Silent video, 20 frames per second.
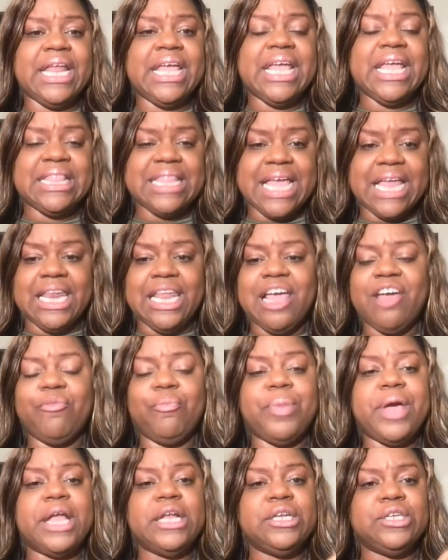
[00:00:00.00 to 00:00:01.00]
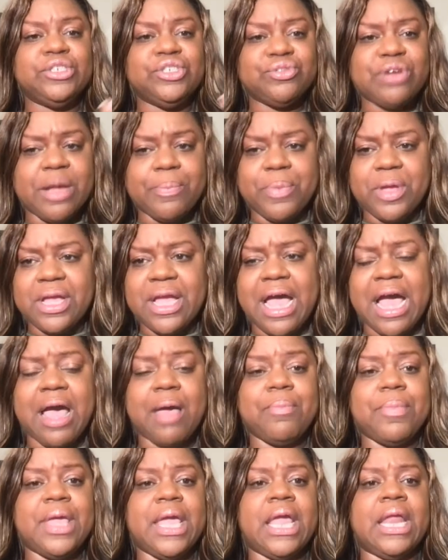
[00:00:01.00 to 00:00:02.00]
hit that love button, drop a
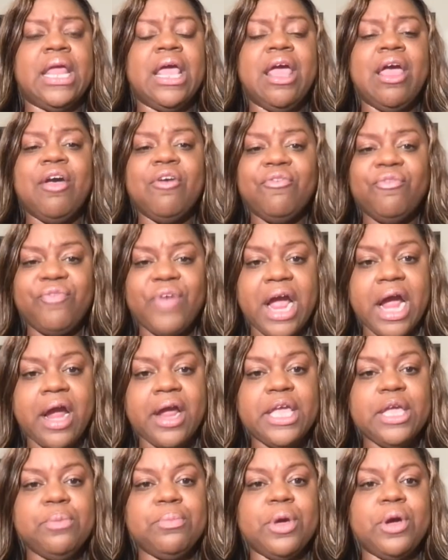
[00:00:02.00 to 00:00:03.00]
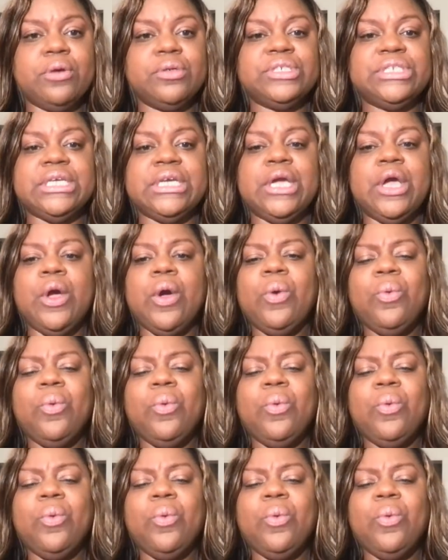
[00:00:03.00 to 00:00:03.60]
comment, fire emoji.